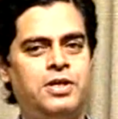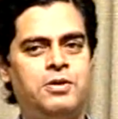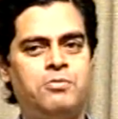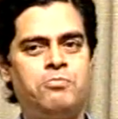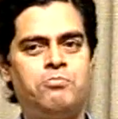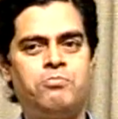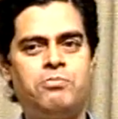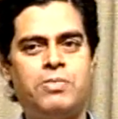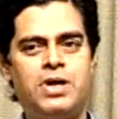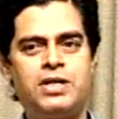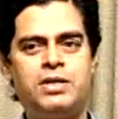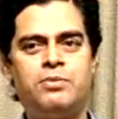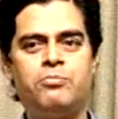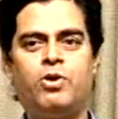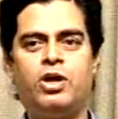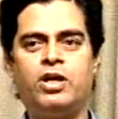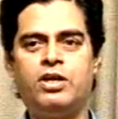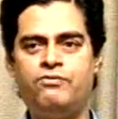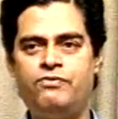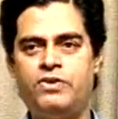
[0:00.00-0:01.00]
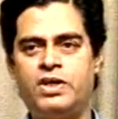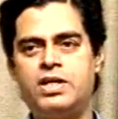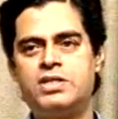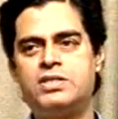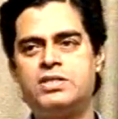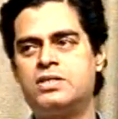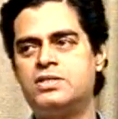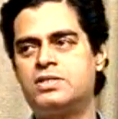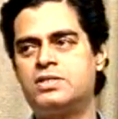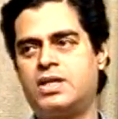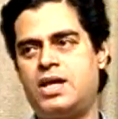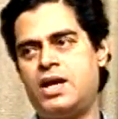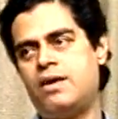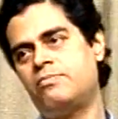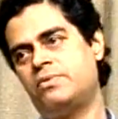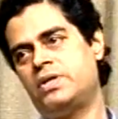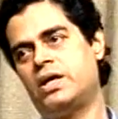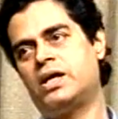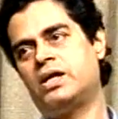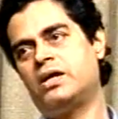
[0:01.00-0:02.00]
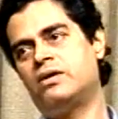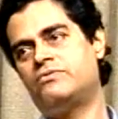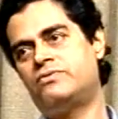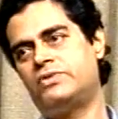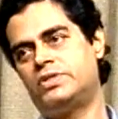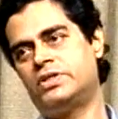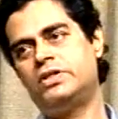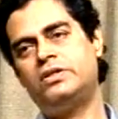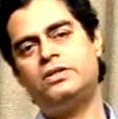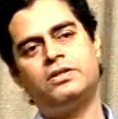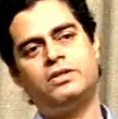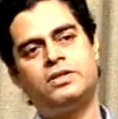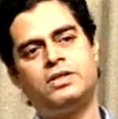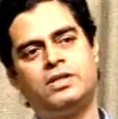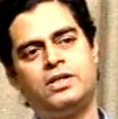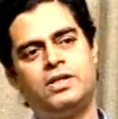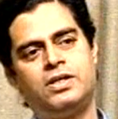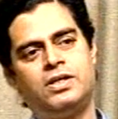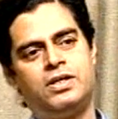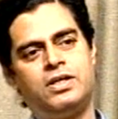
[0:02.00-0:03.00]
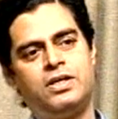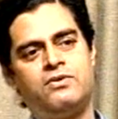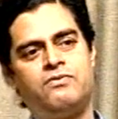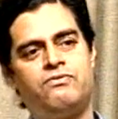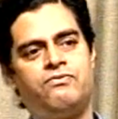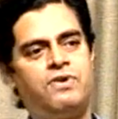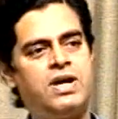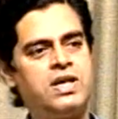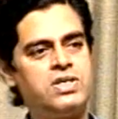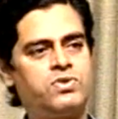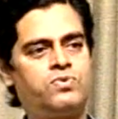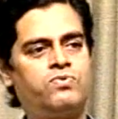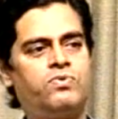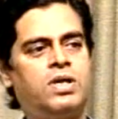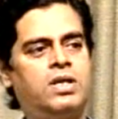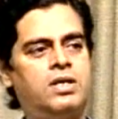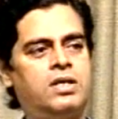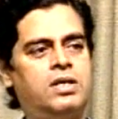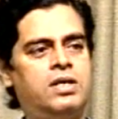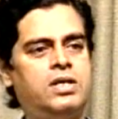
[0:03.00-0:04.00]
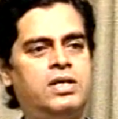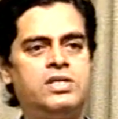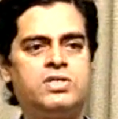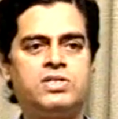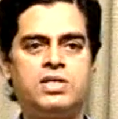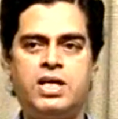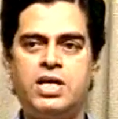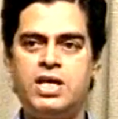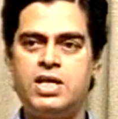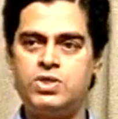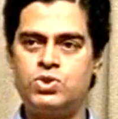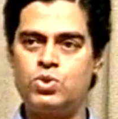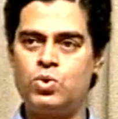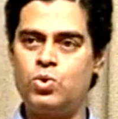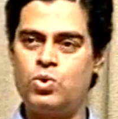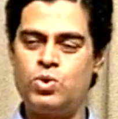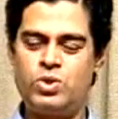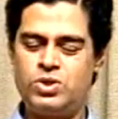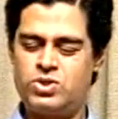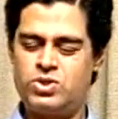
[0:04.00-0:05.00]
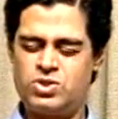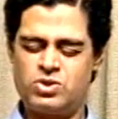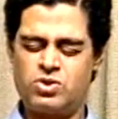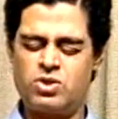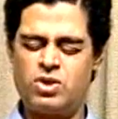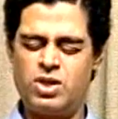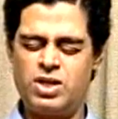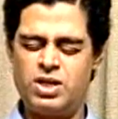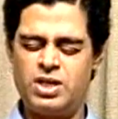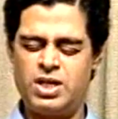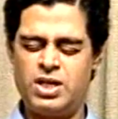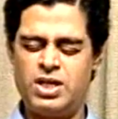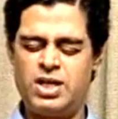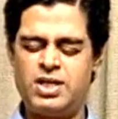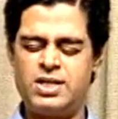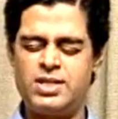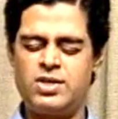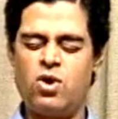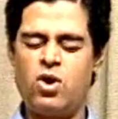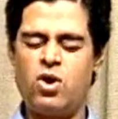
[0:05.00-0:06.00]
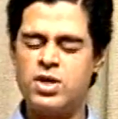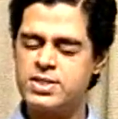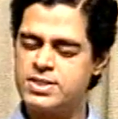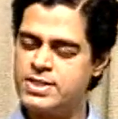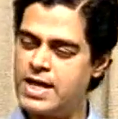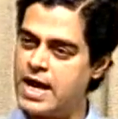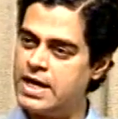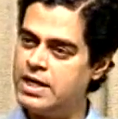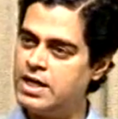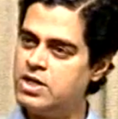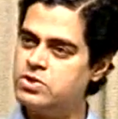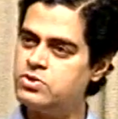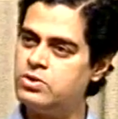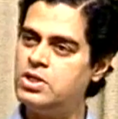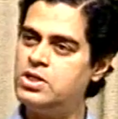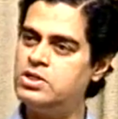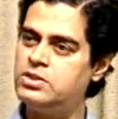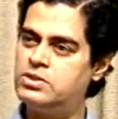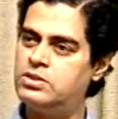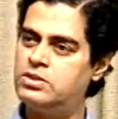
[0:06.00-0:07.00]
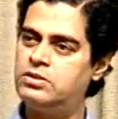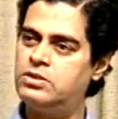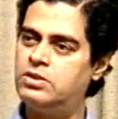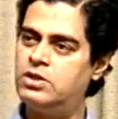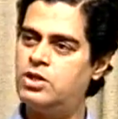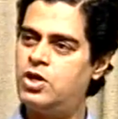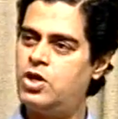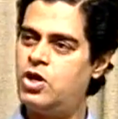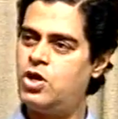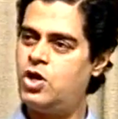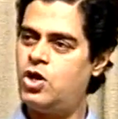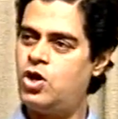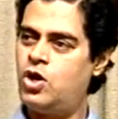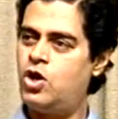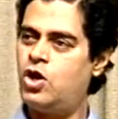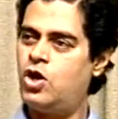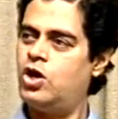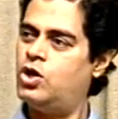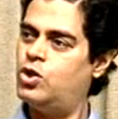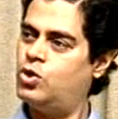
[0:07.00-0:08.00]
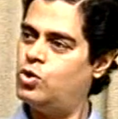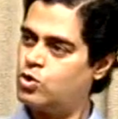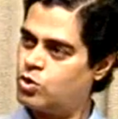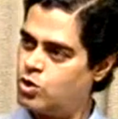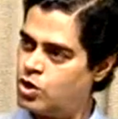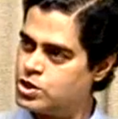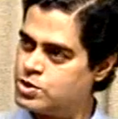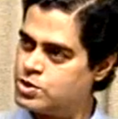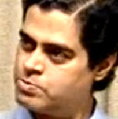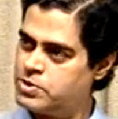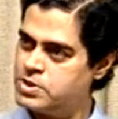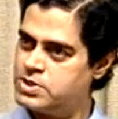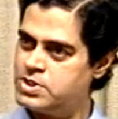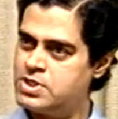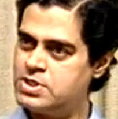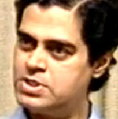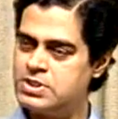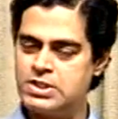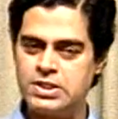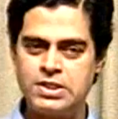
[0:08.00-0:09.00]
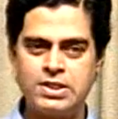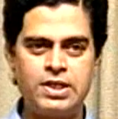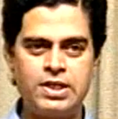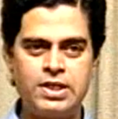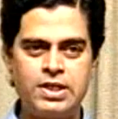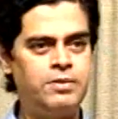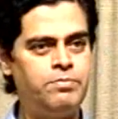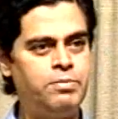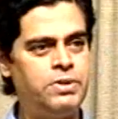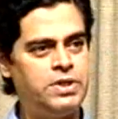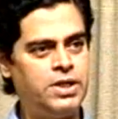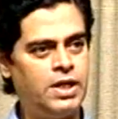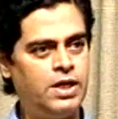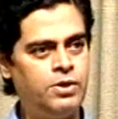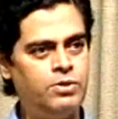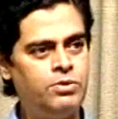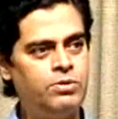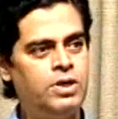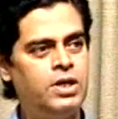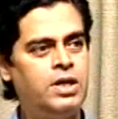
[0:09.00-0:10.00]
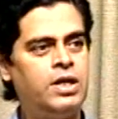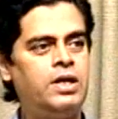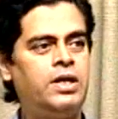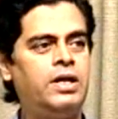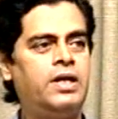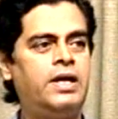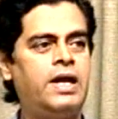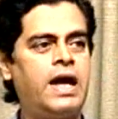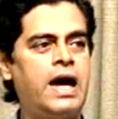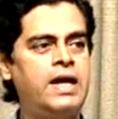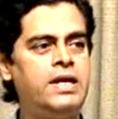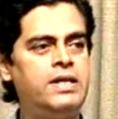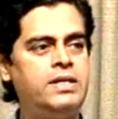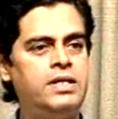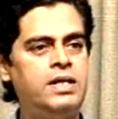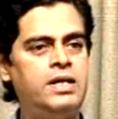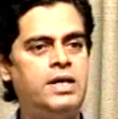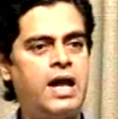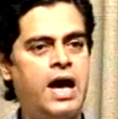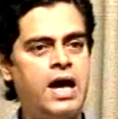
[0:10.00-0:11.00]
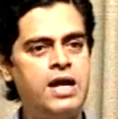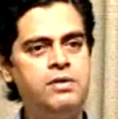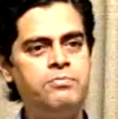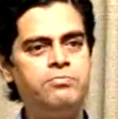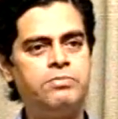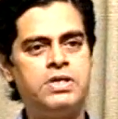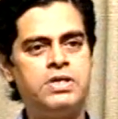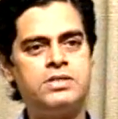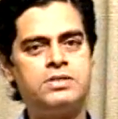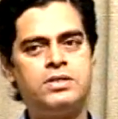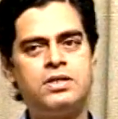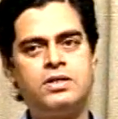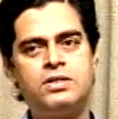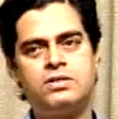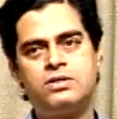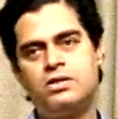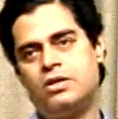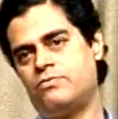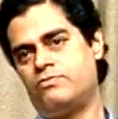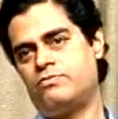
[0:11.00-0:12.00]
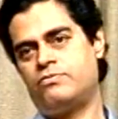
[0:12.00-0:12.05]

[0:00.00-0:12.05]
But the modifications came thereafter. First one is is called oxide isolation or low-cost process. Let me tell you, 99% of